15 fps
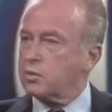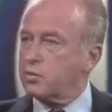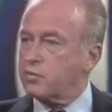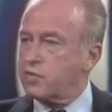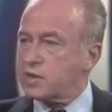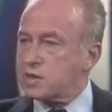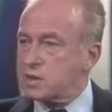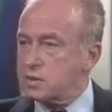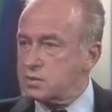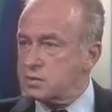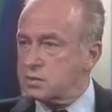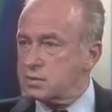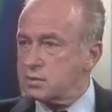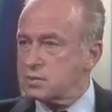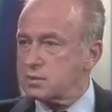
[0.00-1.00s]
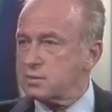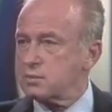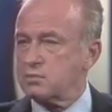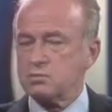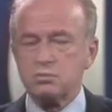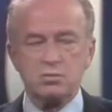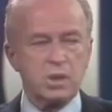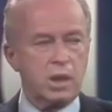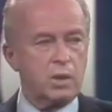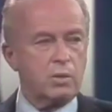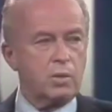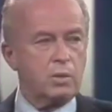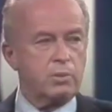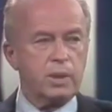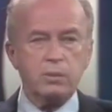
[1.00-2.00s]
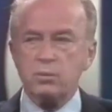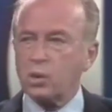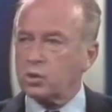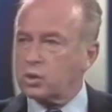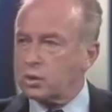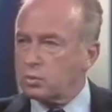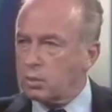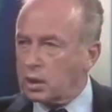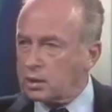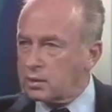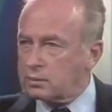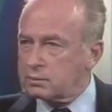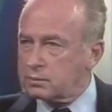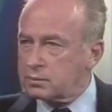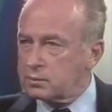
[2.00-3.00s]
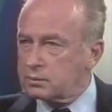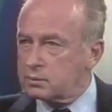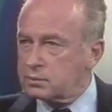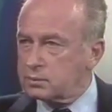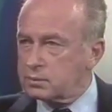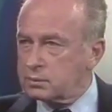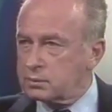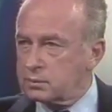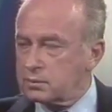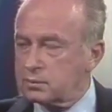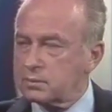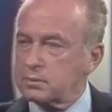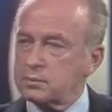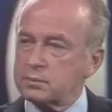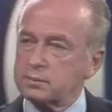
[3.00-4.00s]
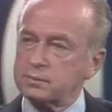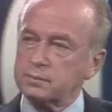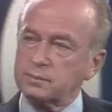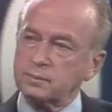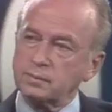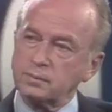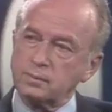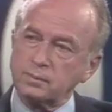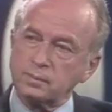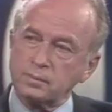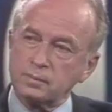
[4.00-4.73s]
If he would like to come to Israel to visit, he will be more than